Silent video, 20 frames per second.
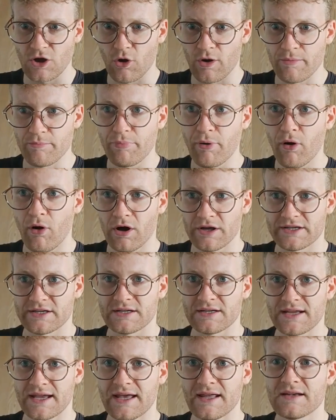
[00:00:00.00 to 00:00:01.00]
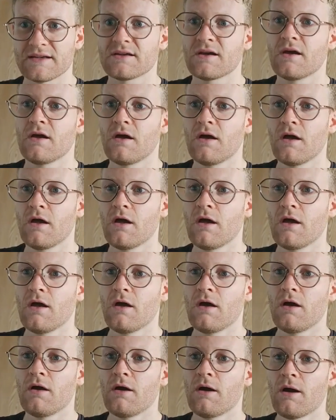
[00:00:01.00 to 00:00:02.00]
important and
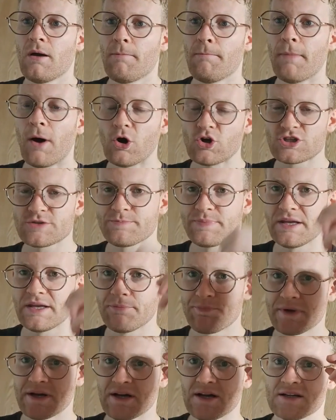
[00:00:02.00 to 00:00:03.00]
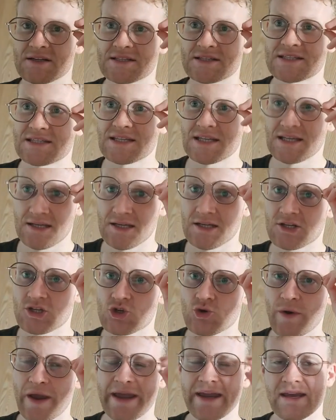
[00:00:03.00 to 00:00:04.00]
most people see
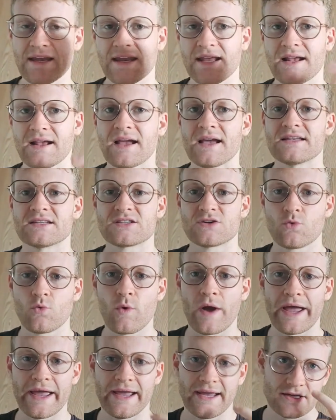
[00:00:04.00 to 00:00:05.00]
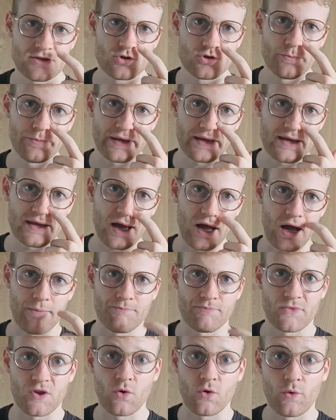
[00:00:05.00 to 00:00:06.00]
trading as a way to
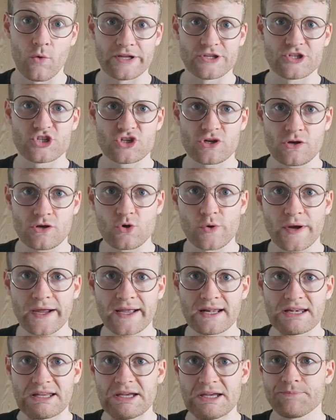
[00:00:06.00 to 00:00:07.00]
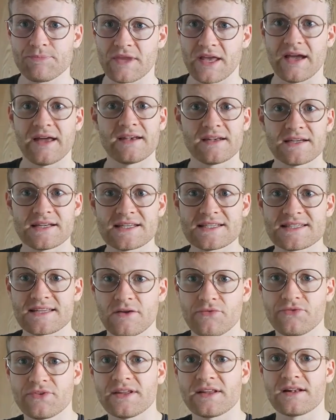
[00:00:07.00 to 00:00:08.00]
become rich quickly and it is
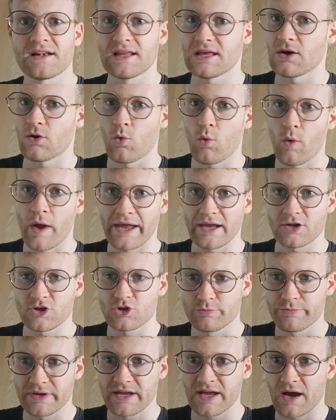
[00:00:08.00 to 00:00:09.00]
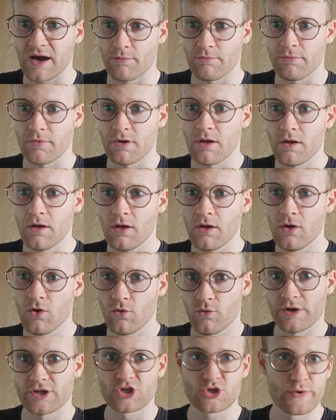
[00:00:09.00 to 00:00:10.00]
definitely a way to become
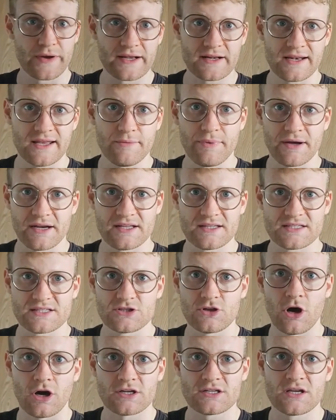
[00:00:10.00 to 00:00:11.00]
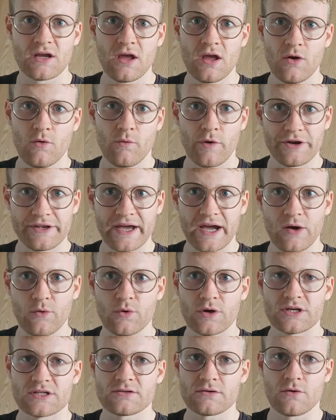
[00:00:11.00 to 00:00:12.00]
rich quickly but it's not what I
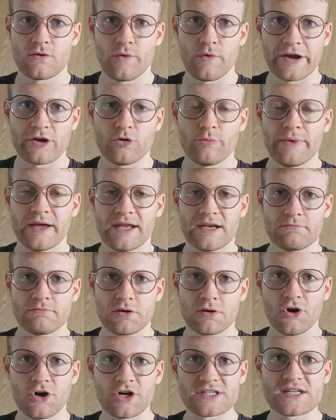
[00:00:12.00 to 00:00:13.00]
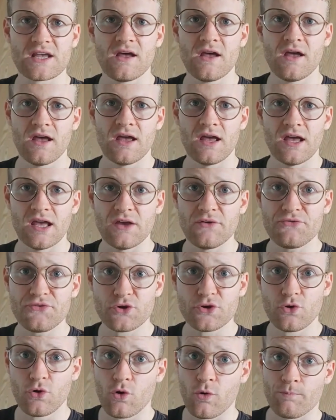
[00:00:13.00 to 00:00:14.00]
would recommend because if
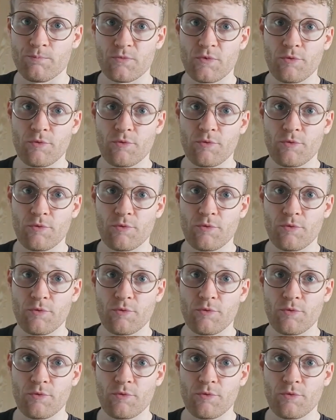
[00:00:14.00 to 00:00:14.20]
you